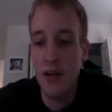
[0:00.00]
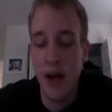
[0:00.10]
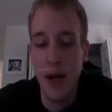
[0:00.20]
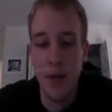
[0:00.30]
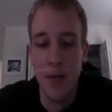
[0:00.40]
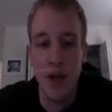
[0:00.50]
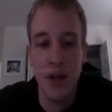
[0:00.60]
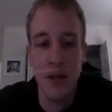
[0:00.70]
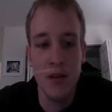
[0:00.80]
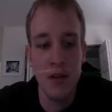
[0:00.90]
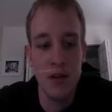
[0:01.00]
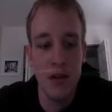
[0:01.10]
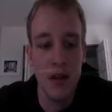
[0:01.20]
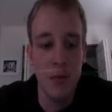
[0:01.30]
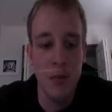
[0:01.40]
That
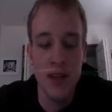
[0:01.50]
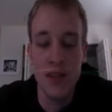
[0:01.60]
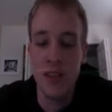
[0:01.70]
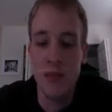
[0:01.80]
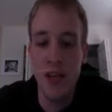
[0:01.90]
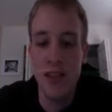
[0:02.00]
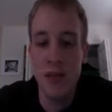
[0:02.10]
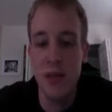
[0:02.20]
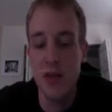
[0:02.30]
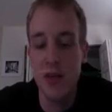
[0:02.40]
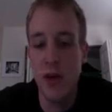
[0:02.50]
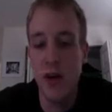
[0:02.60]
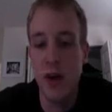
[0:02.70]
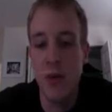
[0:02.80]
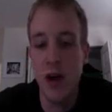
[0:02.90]
makes the spacing between
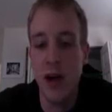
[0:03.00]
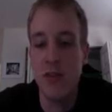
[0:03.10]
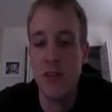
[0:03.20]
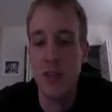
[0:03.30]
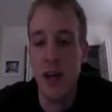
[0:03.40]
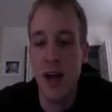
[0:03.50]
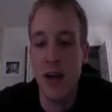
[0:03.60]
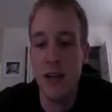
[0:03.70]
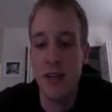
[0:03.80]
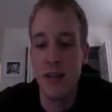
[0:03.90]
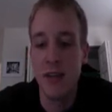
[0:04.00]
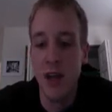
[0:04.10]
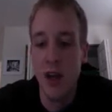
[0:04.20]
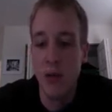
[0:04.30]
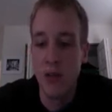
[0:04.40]
carbohydrates the highest,
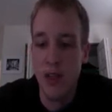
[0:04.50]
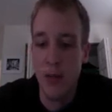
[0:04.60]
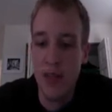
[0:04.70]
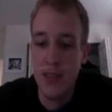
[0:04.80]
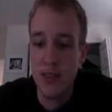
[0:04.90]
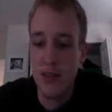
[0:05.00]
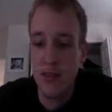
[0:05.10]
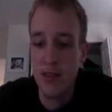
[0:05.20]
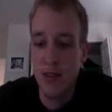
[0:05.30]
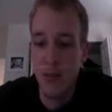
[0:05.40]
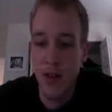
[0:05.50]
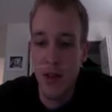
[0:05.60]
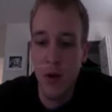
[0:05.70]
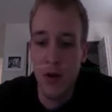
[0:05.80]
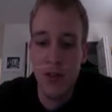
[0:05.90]
which then means insulin's going to be the
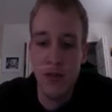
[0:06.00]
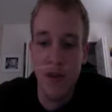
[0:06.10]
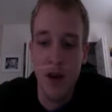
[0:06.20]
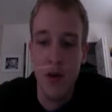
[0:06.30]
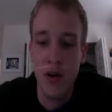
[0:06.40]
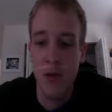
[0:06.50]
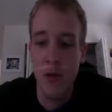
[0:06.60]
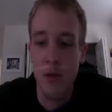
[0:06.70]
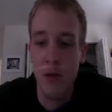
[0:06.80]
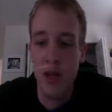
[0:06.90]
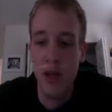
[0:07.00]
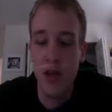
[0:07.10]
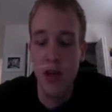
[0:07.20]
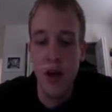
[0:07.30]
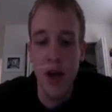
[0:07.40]
lowest, and fat burning will be
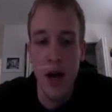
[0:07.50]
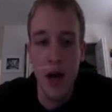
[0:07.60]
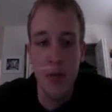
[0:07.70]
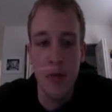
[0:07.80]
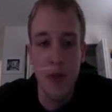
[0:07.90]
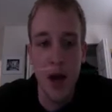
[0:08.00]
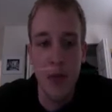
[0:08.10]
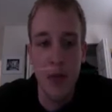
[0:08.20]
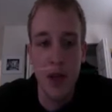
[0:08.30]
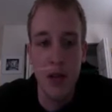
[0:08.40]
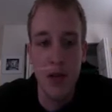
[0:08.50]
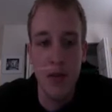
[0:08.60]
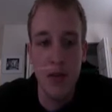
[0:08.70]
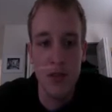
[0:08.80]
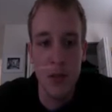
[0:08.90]
at peak
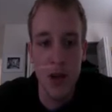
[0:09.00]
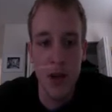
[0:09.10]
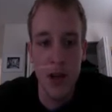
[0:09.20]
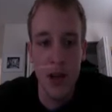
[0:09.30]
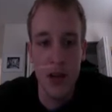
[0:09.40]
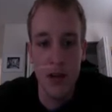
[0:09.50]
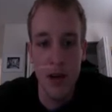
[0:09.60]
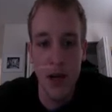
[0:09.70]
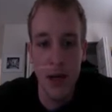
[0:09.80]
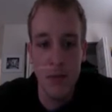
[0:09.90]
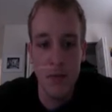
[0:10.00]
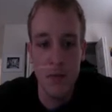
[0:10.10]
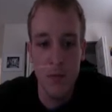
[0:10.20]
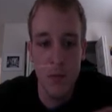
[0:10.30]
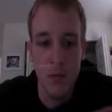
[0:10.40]
levels, depending on
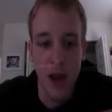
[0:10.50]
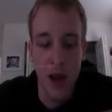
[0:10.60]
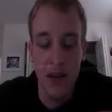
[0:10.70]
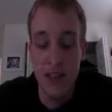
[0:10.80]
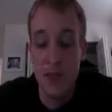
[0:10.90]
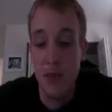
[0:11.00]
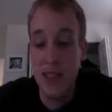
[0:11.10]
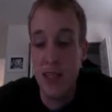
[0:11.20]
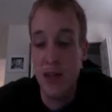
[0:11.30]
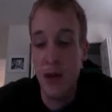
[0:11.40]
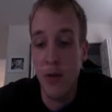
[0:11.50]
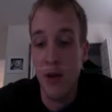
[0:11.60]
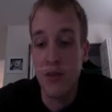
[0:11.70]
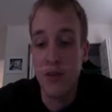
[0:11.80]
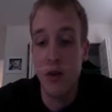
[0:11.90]
having it spaced out that way.
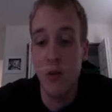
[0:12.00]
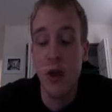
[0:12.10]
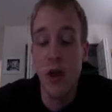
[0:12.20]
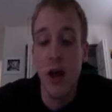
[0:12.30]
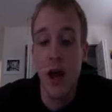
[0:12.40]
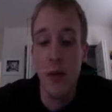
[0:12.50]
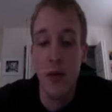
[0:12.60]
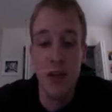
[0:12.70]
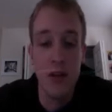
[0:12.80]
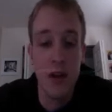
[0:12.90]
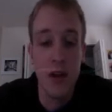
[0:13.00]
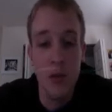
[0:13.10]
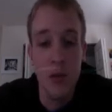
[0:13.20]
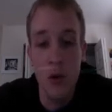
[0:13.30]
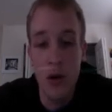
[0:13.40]
So either in the
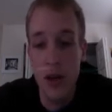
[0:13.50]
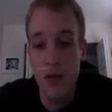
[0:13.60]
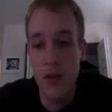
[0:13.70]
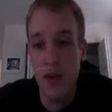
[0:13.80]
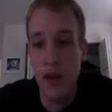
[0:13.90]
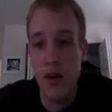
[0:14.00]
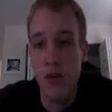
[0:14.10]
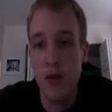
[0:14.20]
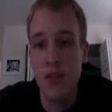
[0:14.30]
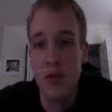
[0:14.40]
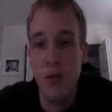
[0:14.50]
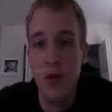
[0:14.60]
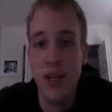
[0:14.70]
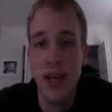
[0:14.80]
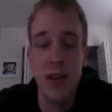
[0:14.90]
morning, if you like your carbs in the
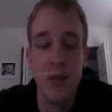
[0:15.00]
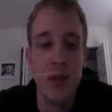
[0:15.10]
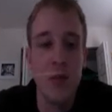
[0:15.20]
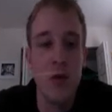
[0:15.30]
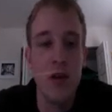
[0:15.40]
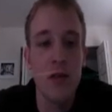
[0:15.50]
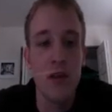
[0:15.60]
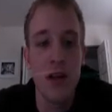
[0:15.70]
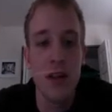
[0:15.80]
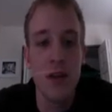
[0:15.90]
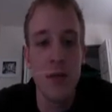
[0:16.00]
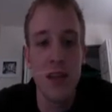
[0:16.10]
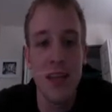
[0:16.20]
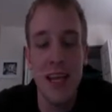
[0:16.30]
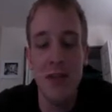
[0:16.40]
morning, eat them in the morning. If you like them in
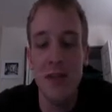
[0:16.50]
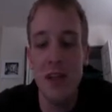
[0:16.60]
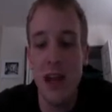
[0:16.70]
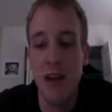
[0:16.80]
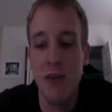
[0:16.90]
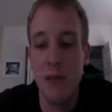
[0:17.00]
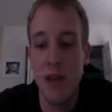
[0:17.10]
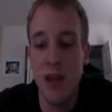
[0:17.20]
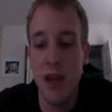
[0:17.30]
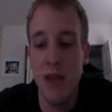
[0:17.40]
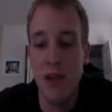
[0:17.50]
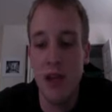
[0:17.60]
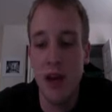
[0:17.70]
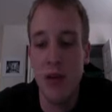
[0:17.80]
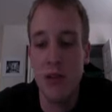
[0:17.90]
the evening, have them in the evening.
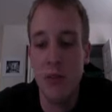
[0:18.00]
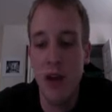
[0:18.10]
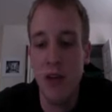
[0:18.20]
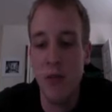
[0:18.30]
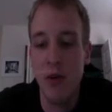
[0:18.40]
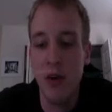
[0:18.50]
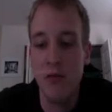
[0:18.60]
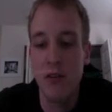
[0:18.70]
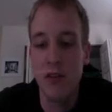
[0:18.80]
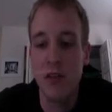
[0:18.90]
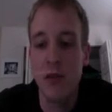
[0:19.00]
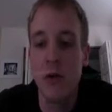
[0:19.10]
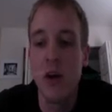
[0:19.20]
Now, it's a matter of preference too.